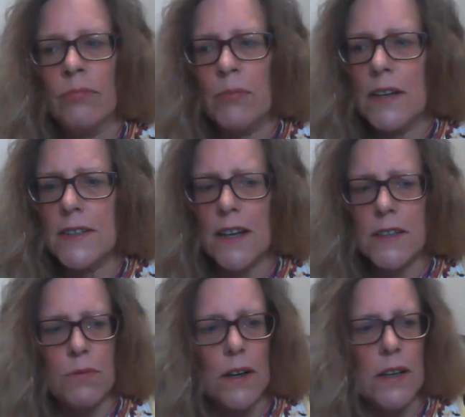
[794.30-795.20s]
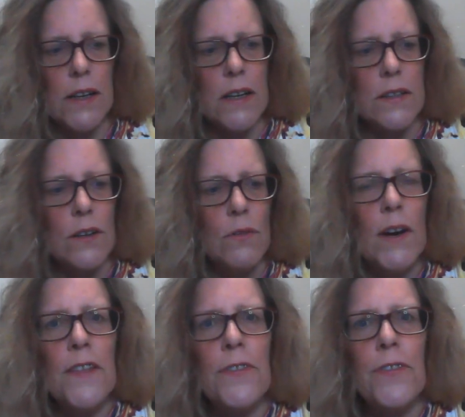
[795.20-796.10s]
because that's what it is.
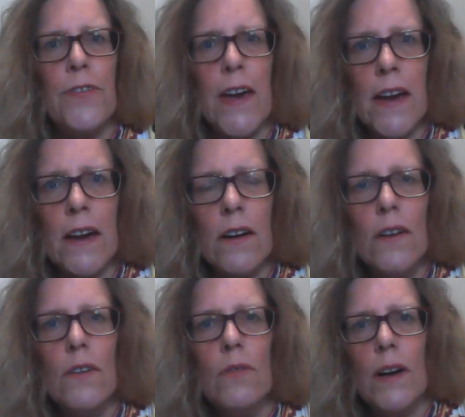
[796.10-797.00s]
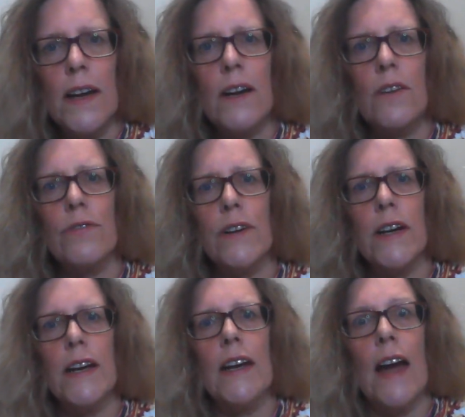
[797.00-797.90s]
We think, we
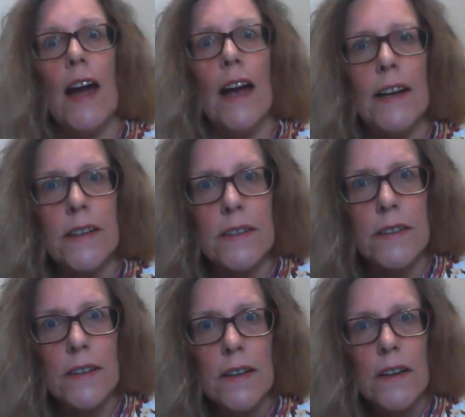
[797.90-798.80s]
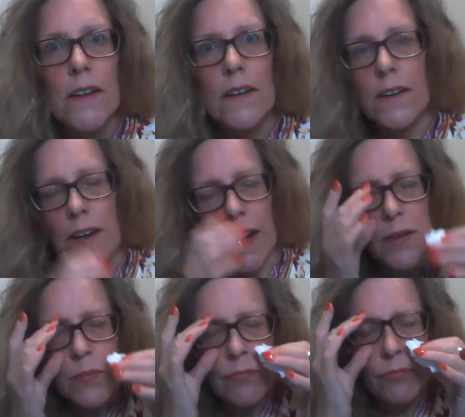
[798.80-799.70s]
create, okay?
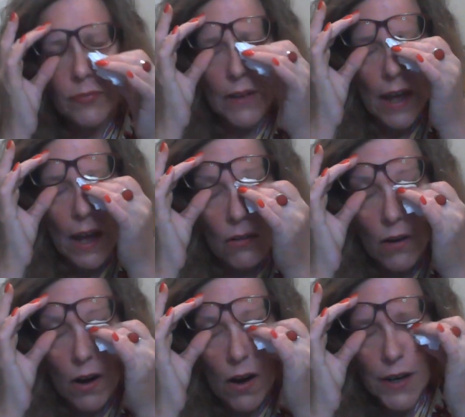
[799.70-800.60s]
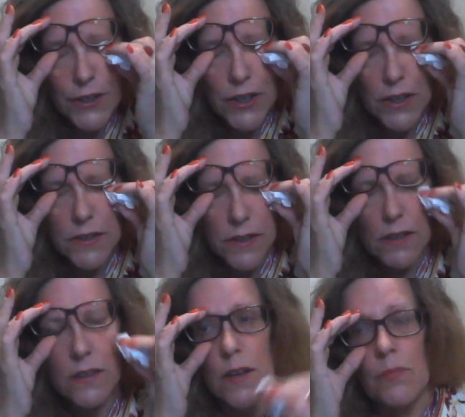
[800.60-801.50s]
Now, I just
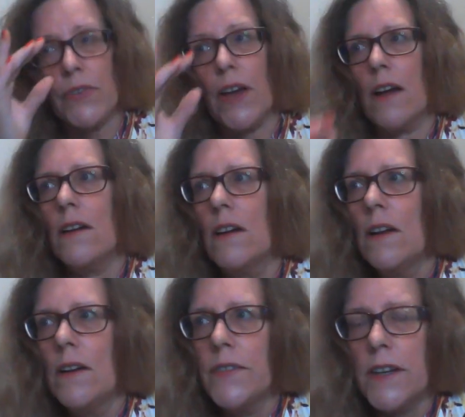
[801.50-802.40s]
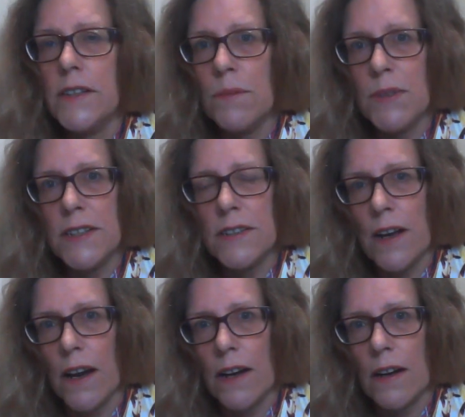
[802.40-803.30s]
said something that's a
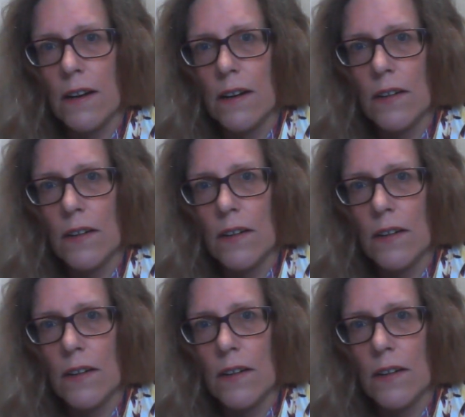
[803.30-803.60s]
mistake.